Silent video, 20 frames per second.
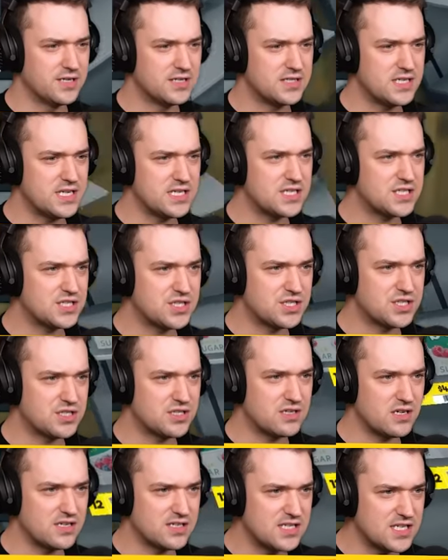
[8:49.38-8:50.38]
is this?
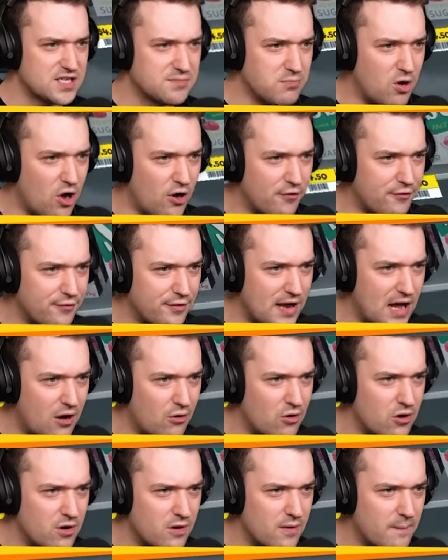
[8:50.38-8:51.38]
Is this more
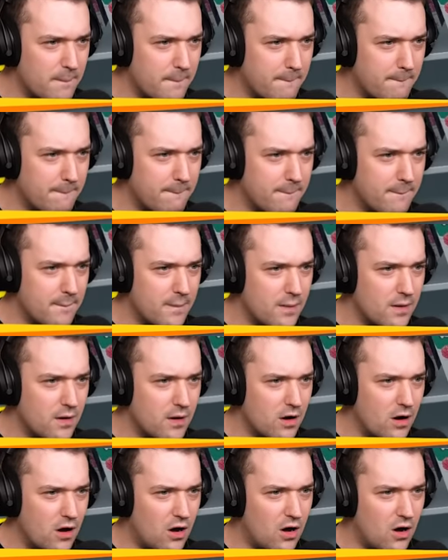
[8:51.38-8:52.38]
flour?
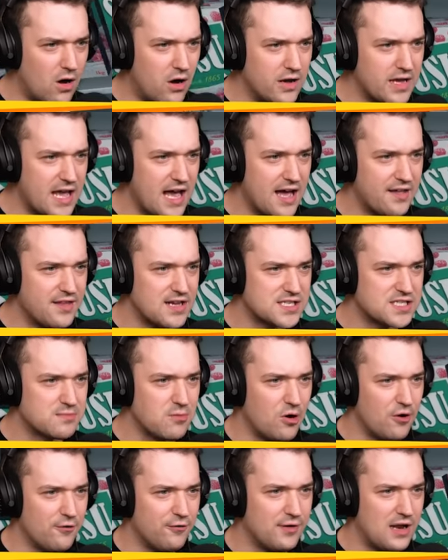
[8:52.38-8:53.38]
Yeah, that's
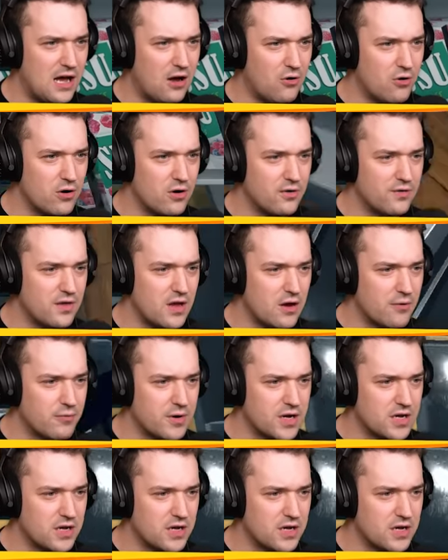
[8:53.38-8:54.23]
more flour. There we